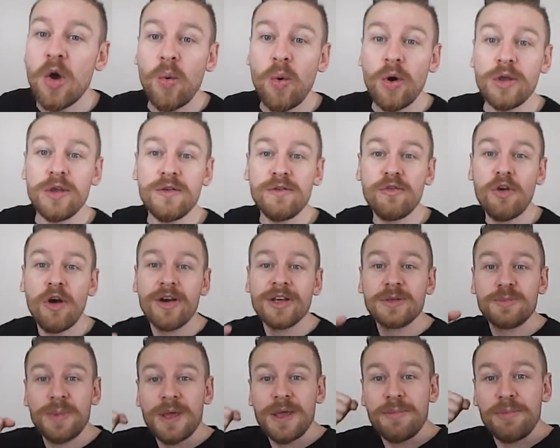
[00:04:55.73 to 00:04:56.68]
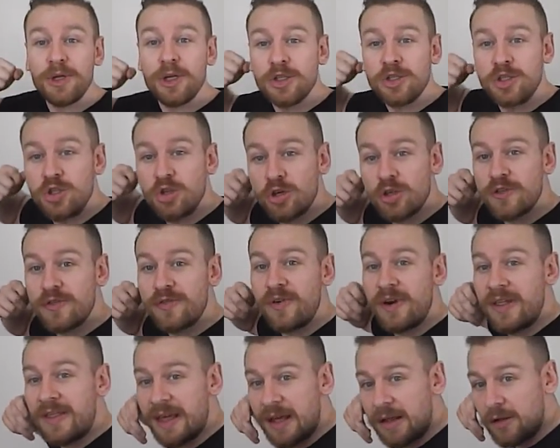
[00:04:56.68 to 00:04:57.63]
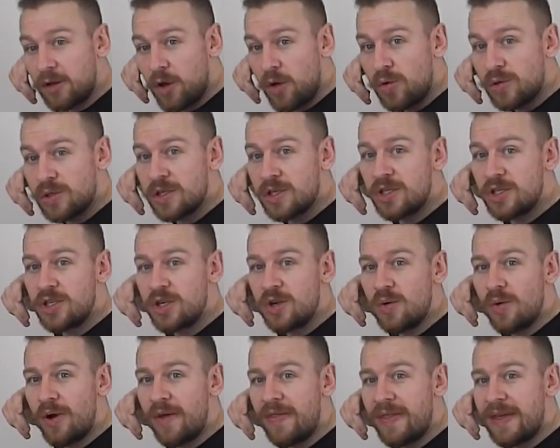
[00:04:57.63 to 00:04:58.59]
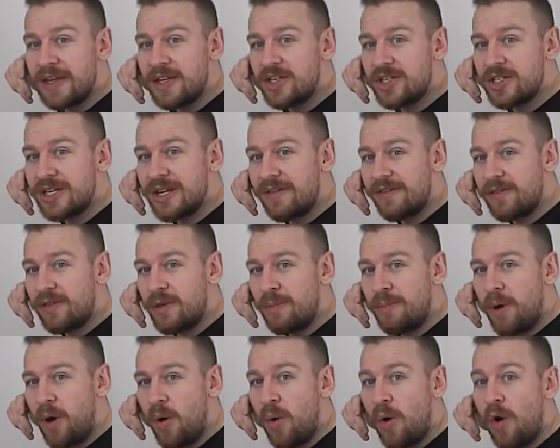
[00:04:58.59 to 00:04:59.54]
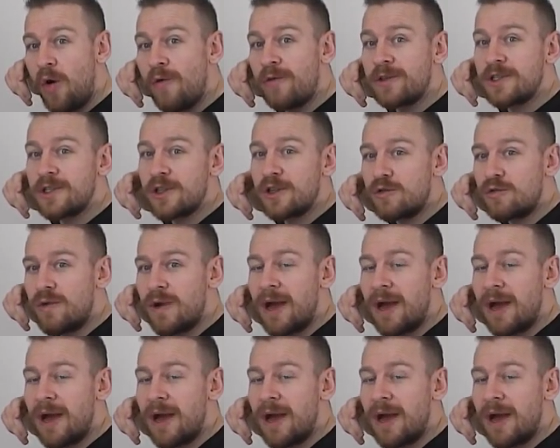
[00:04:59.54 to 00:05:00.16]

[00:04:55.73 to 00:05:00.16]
What you've got is people adjust for it. They'll go to shoot and they shift the bow over to the